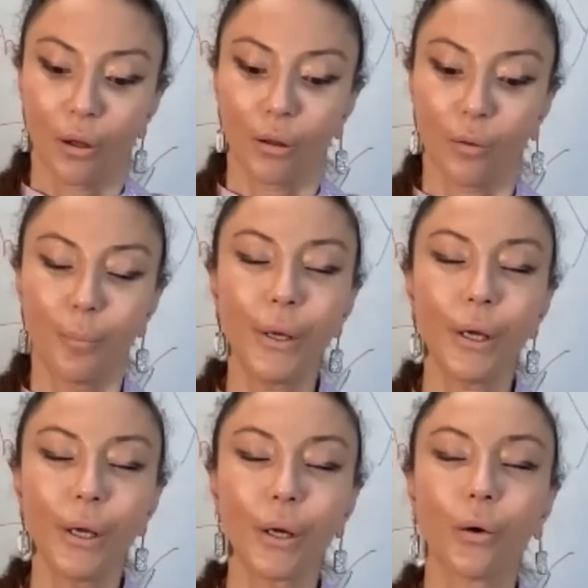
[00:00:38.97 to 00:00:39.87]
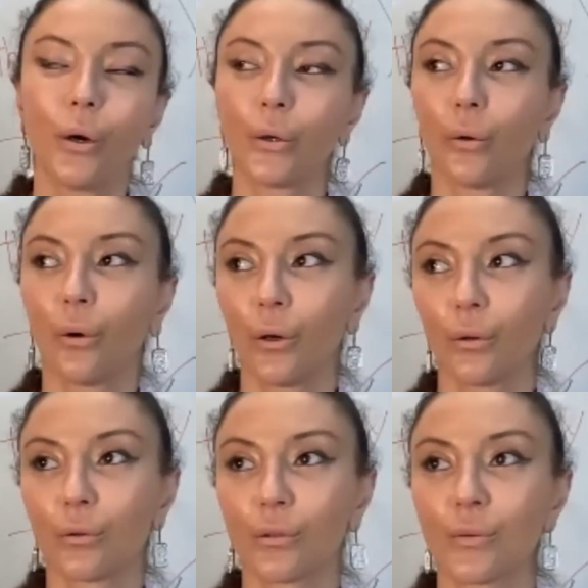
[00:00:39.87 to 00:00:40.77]
The Bitcoin
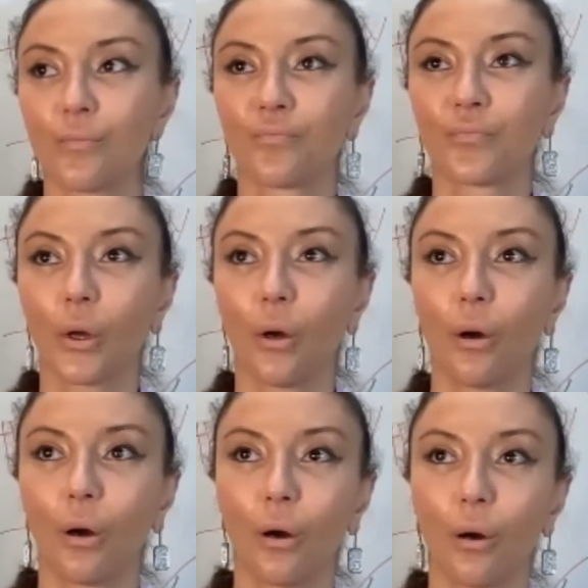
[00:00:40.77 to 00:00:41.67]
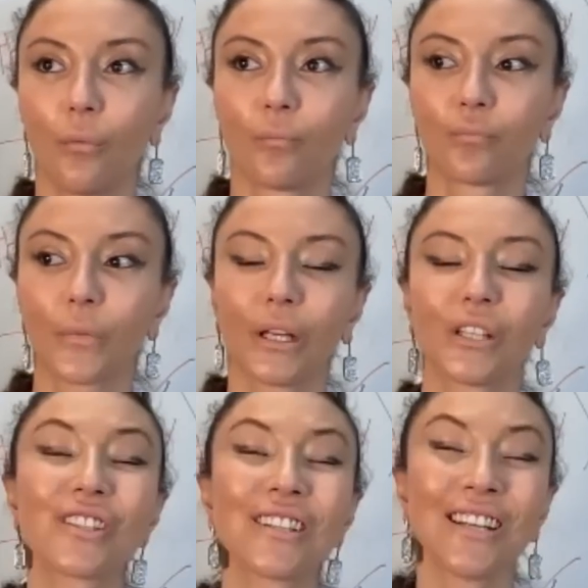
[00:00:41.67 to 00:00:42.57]
ordinals are
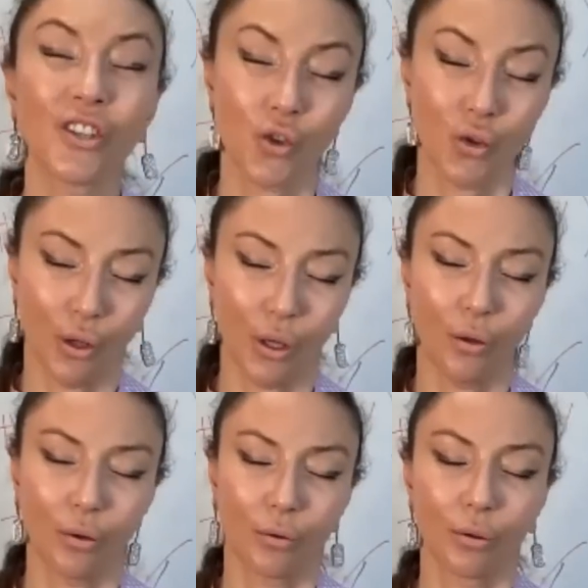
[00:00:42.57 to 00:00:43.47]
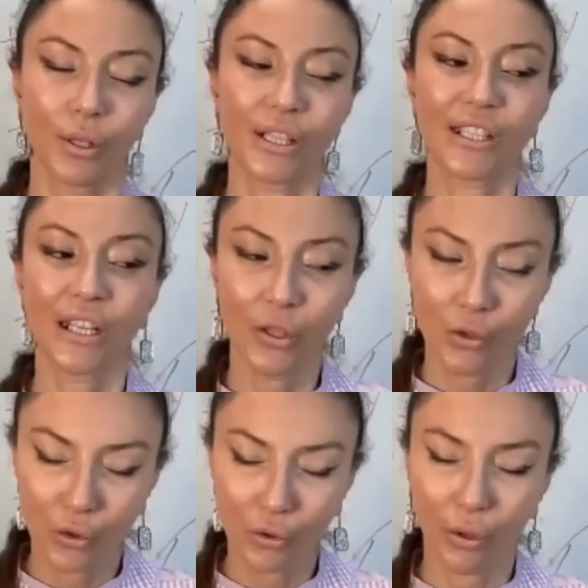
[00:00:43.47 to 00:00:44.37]
essentially,
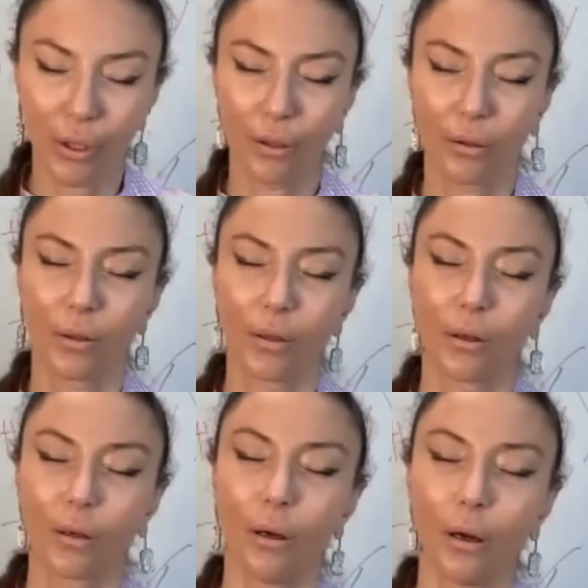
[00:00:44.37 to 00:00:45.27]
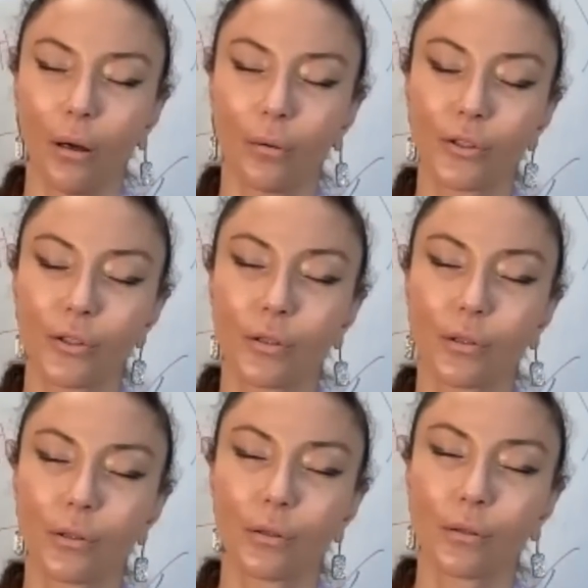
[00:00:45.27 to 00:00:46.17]
essentially, uh,
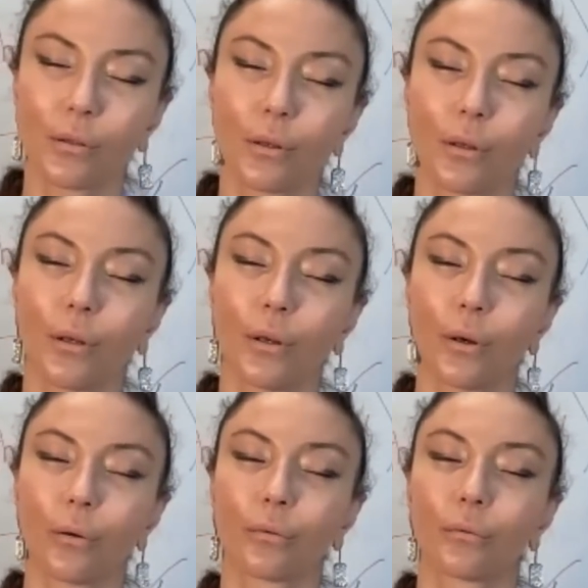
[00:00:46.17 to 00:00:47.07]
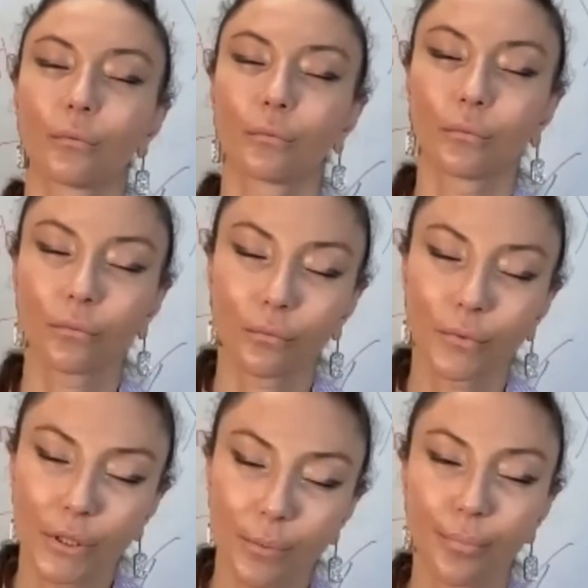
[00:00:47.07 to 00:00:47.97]
you know,
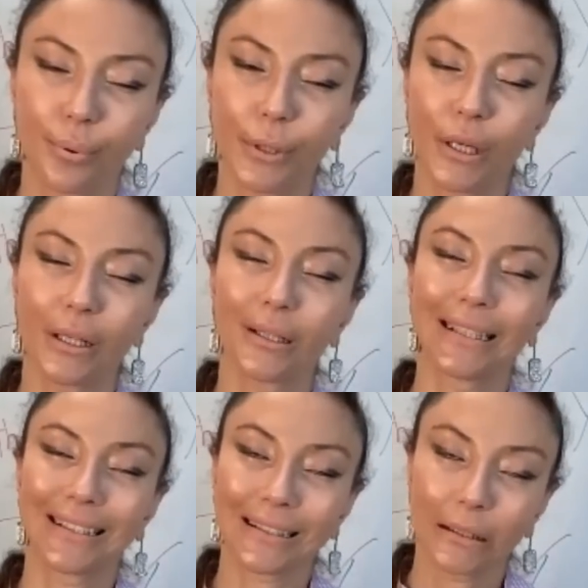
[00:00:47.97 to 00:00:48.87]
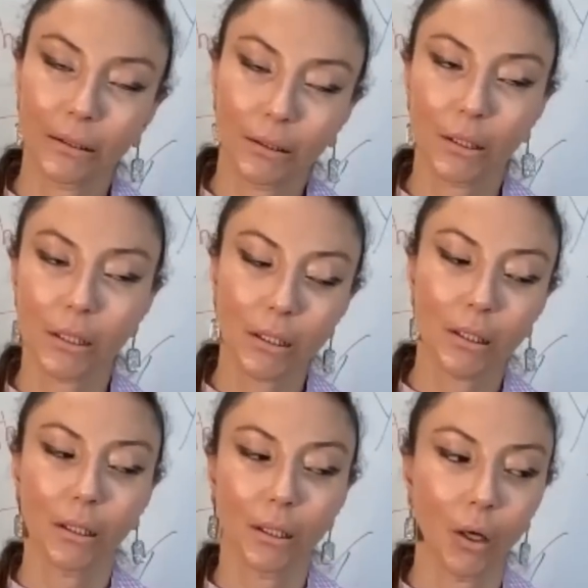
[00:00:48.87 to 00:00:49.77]
to put it in just,
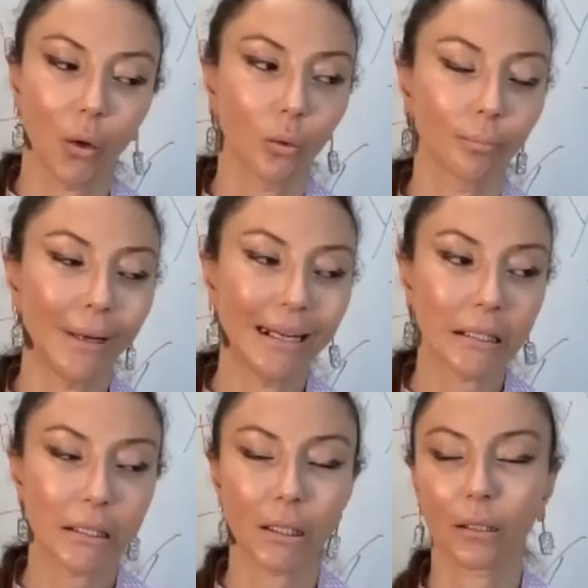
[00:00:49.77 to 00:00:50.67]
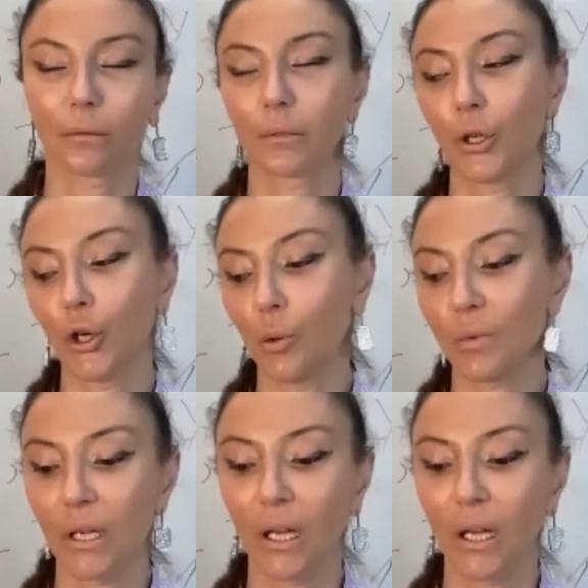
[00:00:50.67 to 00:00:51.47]
you know, basic terms,